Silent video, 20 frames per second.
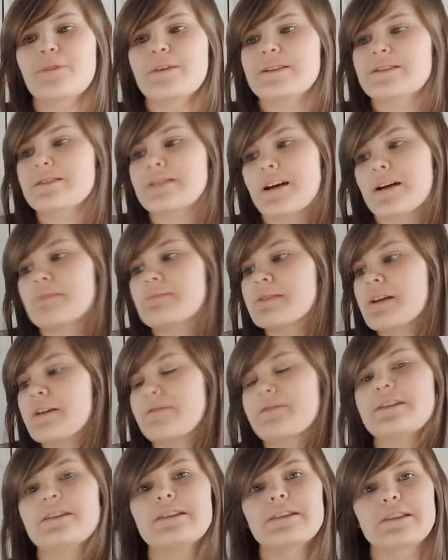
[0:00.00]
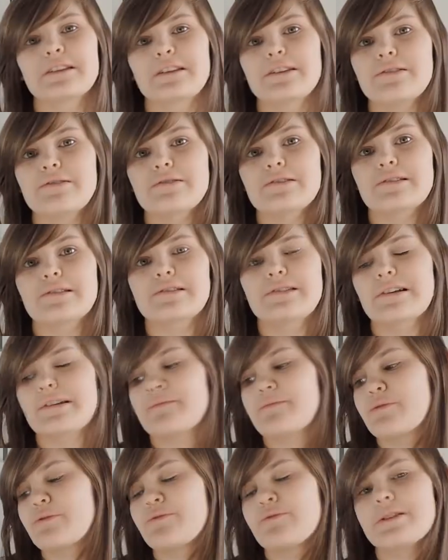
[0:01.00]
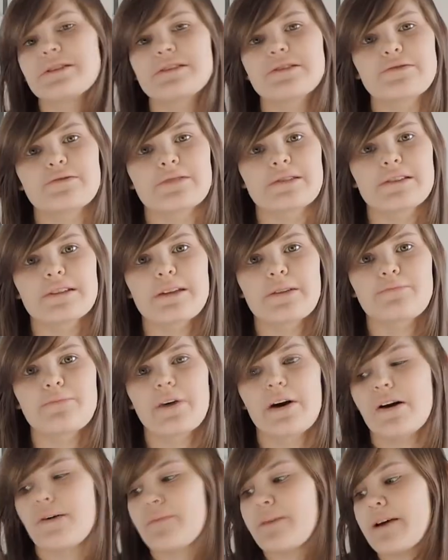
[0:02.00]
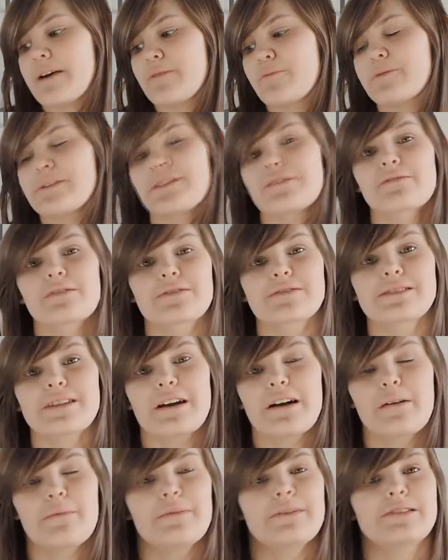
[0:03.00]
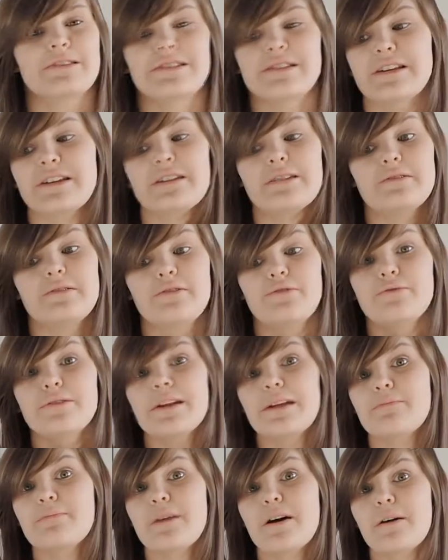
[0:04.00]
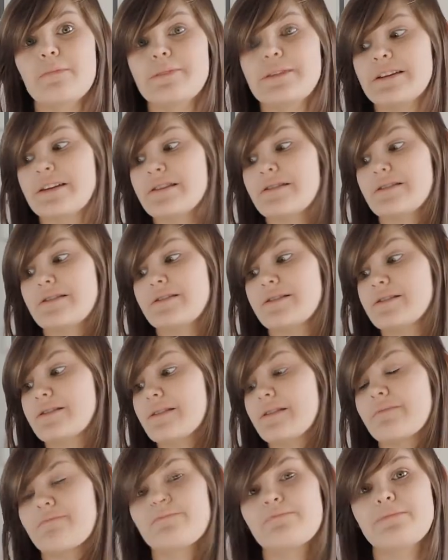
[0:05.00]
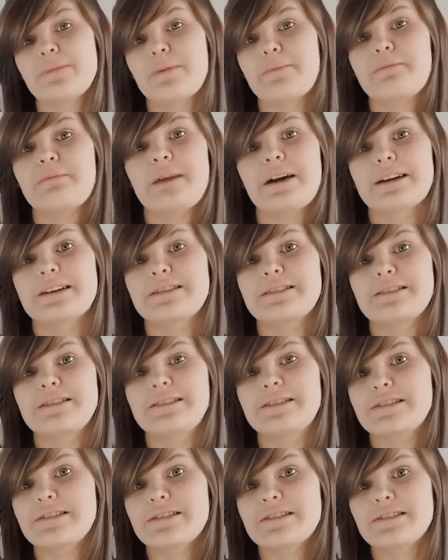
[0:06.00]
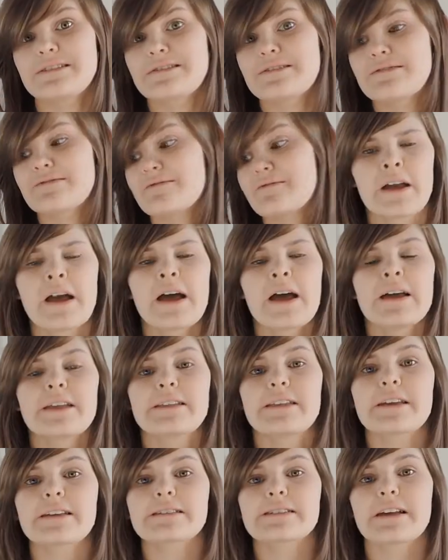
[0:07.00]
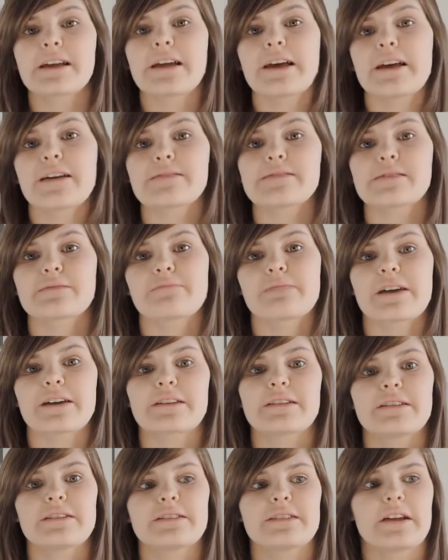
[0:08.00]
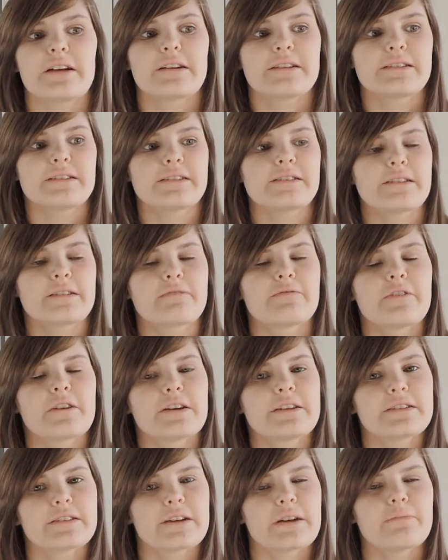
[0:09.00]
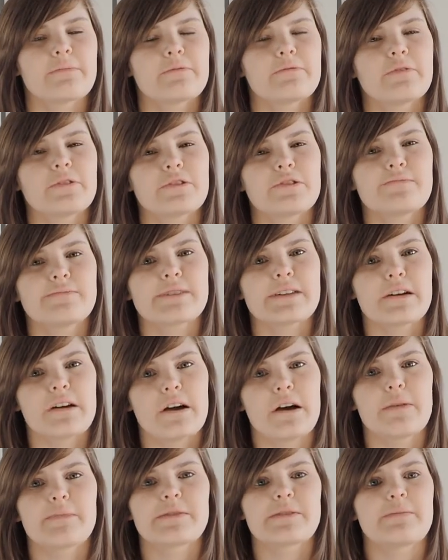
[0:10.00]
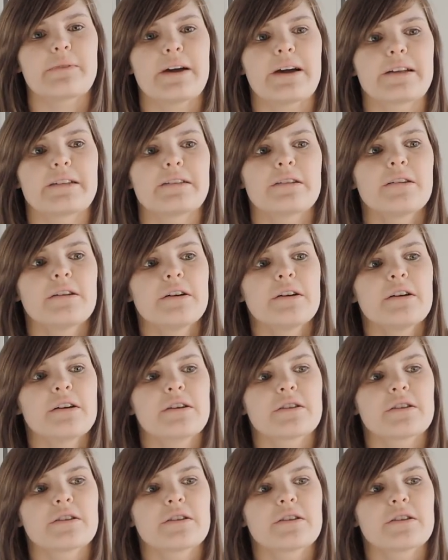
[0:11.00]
which I'm definitely going to use because I'm always using lip balm, and when it runs out I might just stick a new lip balm in it because the packaging is just... Next I have some manga. Now I didn't find a couple of volumes at Hard Japan